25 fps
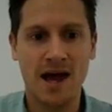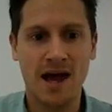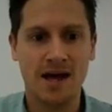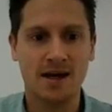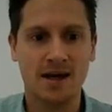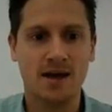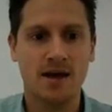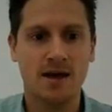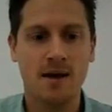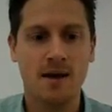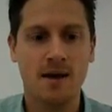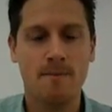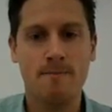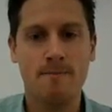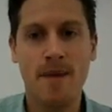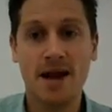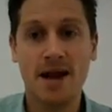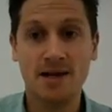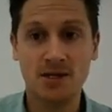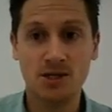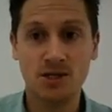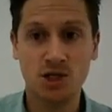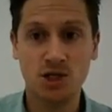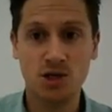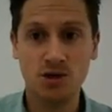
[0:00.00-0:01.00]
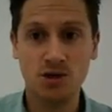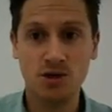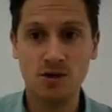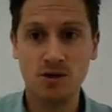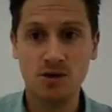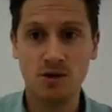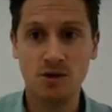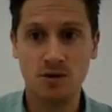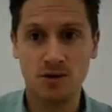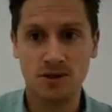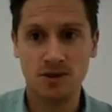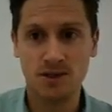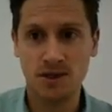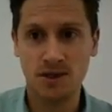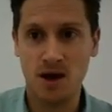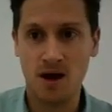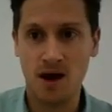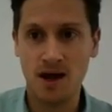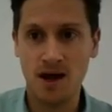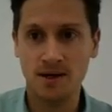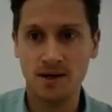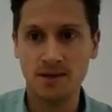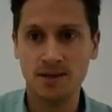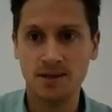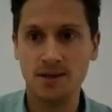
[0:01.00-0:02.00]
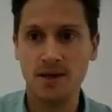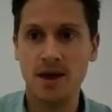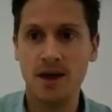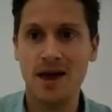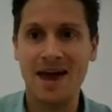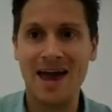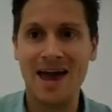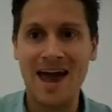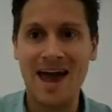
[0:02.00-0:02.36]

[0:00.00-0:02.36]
a magnitude or a size